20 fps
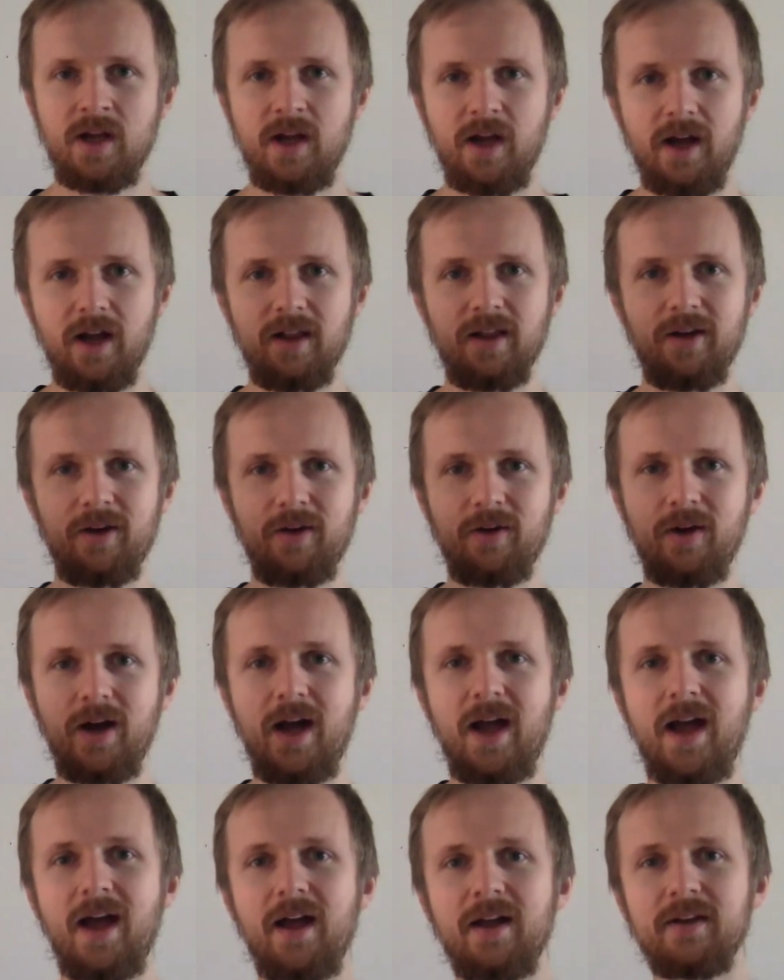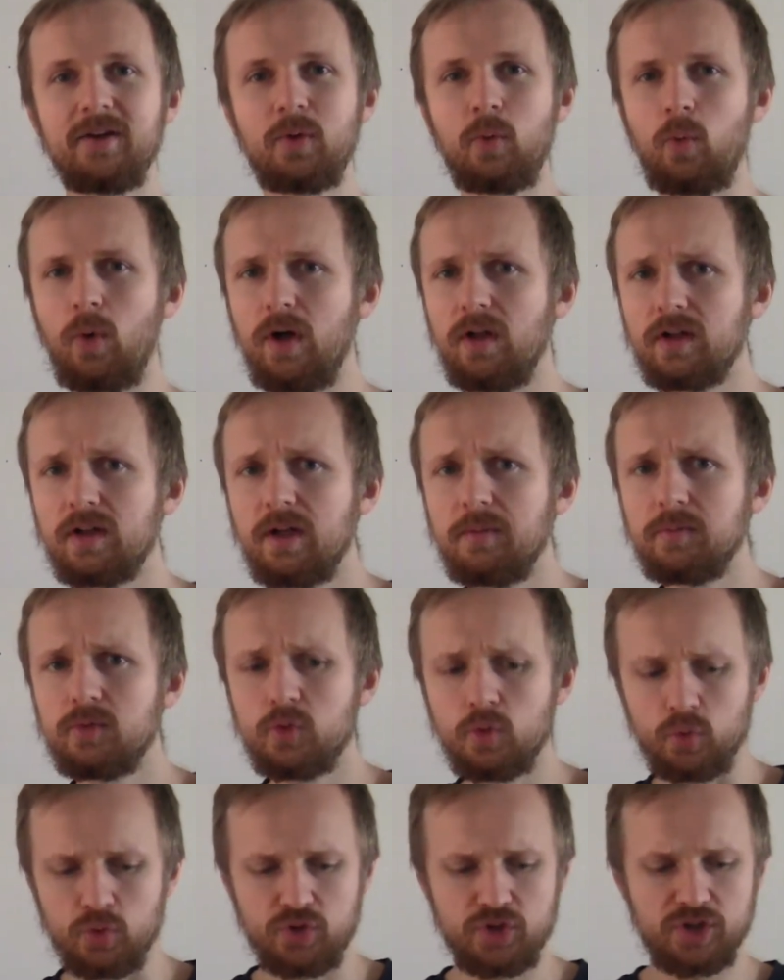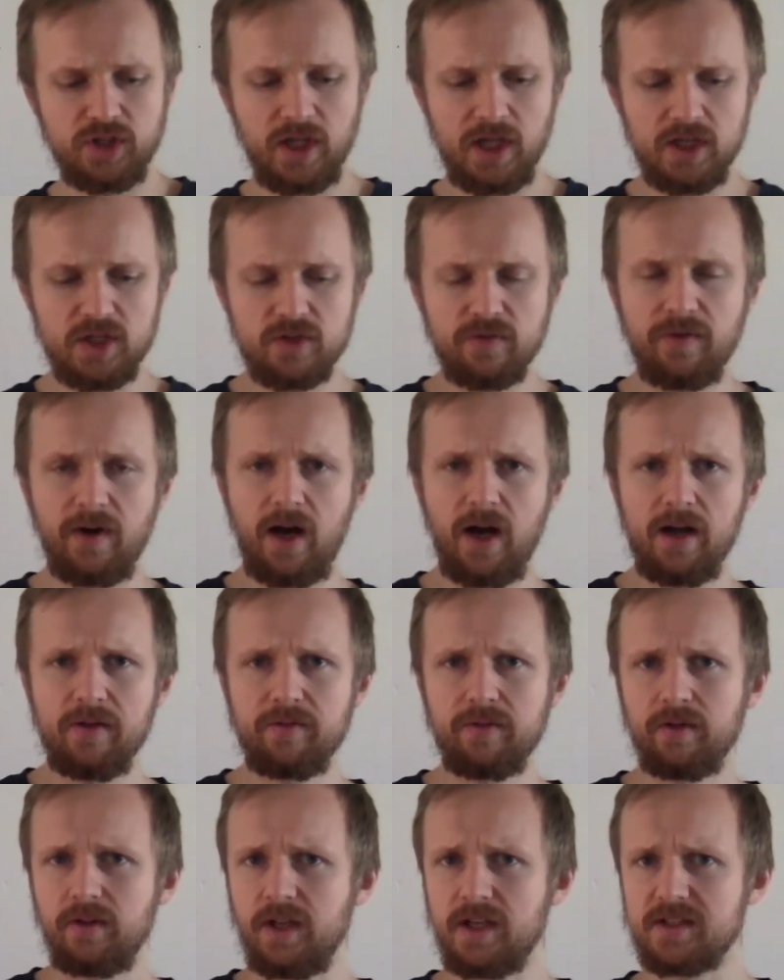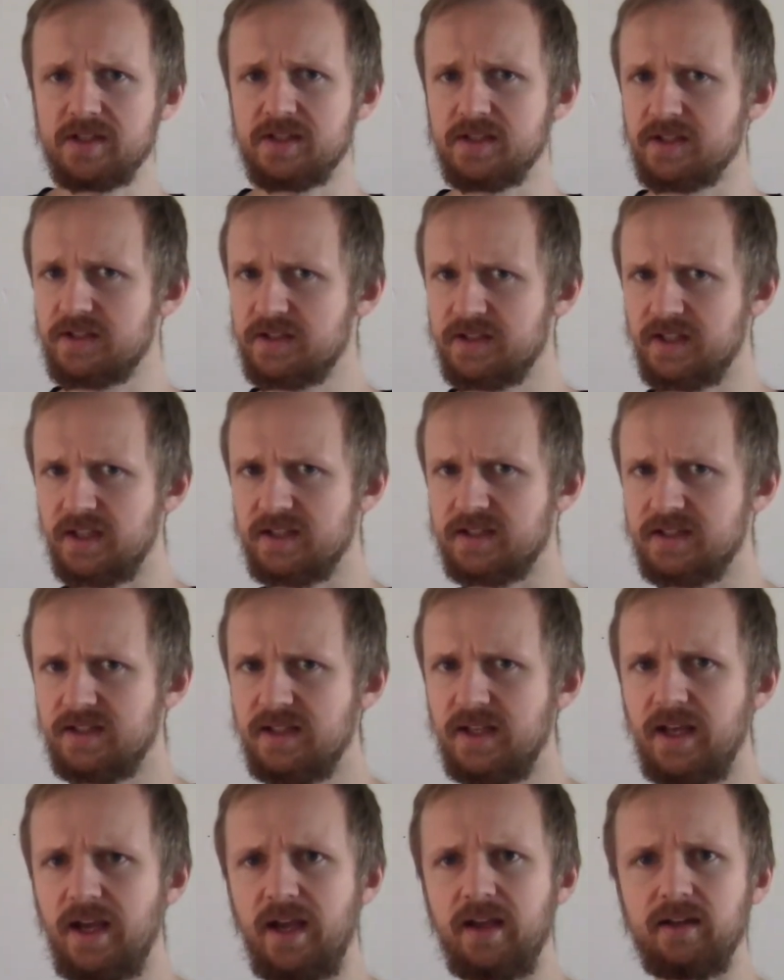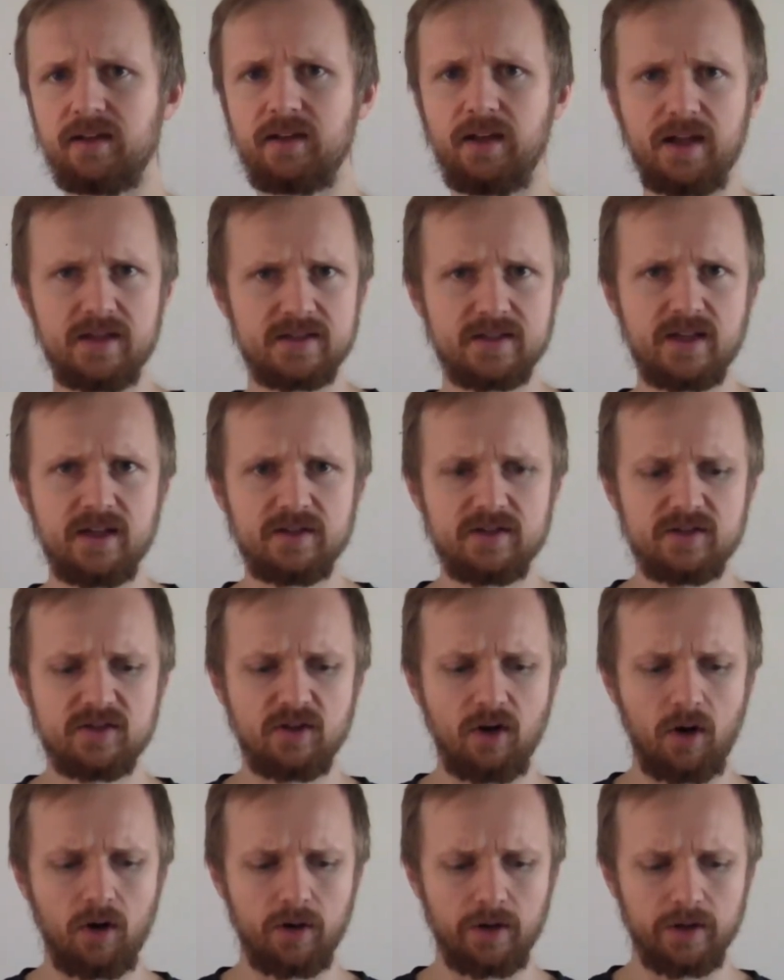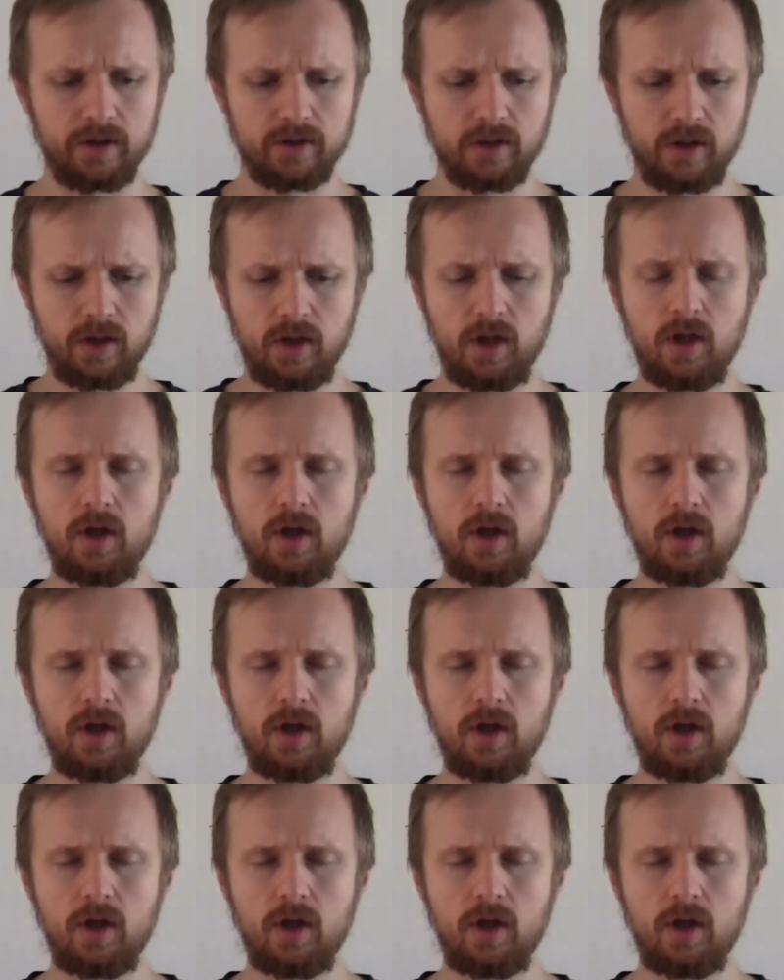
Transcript: Hello and welcome to Stage 5, Lesson 68. Let's get started.